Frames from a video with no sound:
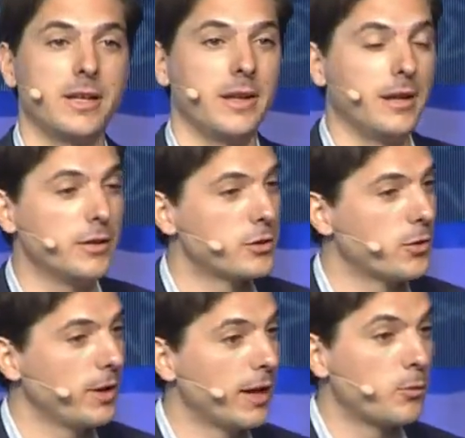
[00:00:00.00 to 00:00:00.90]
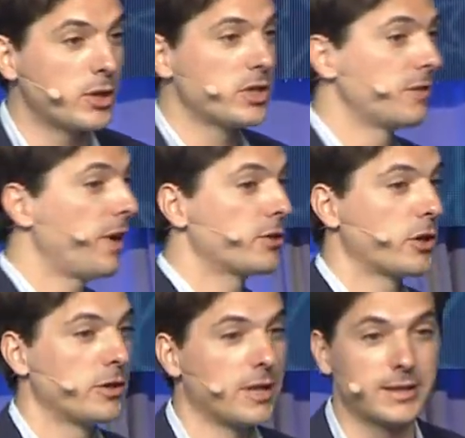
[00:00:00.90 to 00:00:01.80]
in the industry, like Bridges
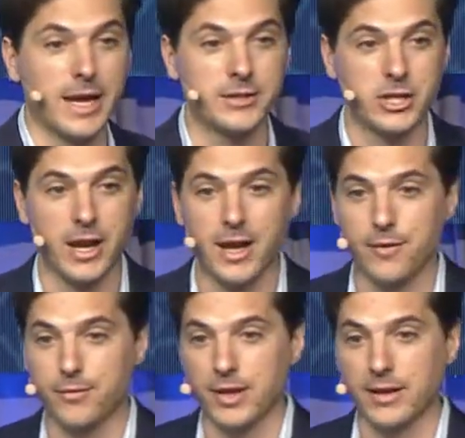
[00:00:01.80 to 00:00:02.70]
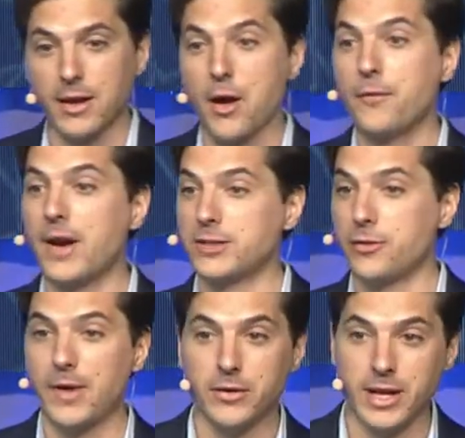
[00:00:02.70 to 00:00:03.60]
Ventures, like the SJF, like Pfizer
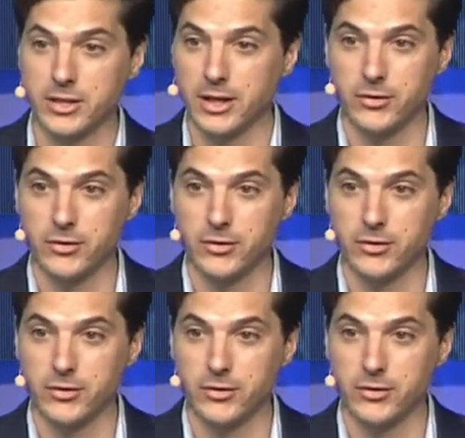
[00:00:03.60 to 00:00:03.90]
Foundation,